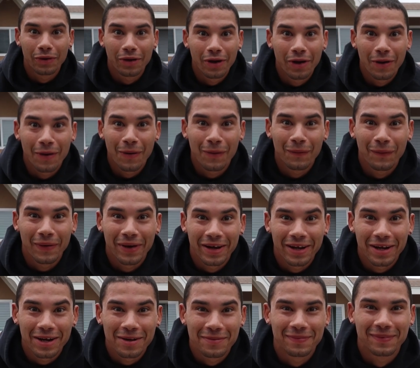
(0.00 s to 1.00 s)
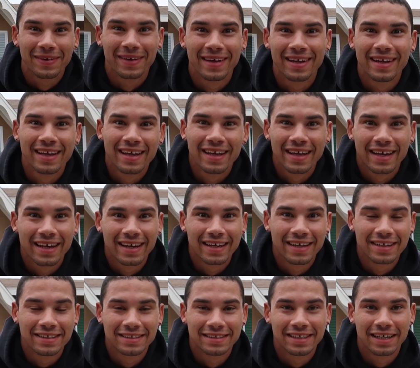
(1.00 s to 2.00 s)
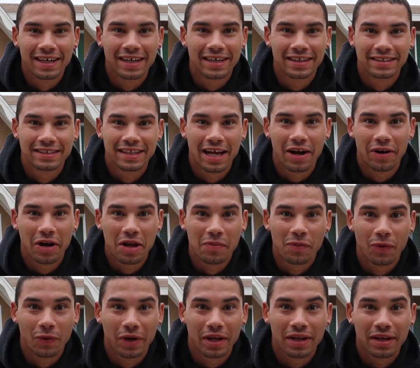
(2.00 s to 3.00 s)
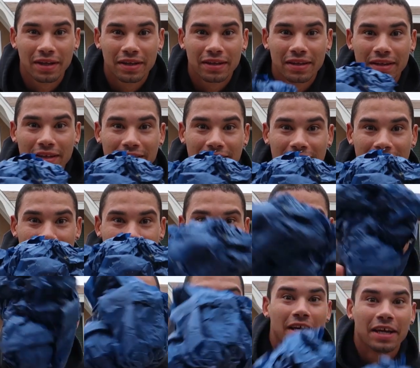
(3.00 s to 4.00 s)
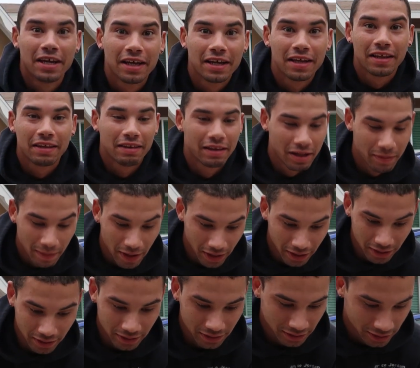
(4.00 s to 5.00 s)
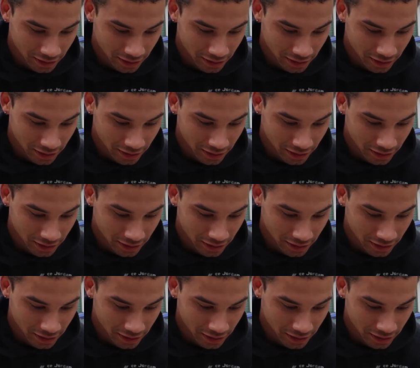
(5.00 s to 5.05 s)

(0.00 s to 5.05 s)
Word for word: Yo, what up? It is uh, Saturday morning. This is the amount of